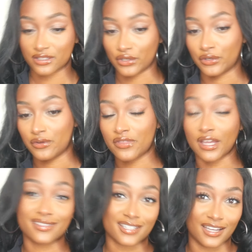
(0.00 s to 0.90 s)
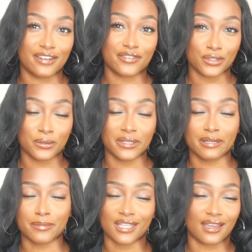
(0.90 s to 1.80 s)
so that's kind of
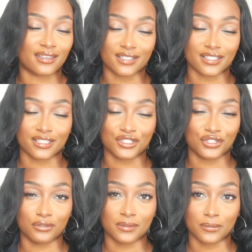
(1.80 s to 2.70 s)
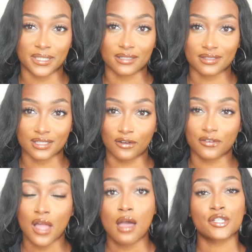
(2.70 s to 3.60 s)
annoying, but that has nothing to do with the wig itself.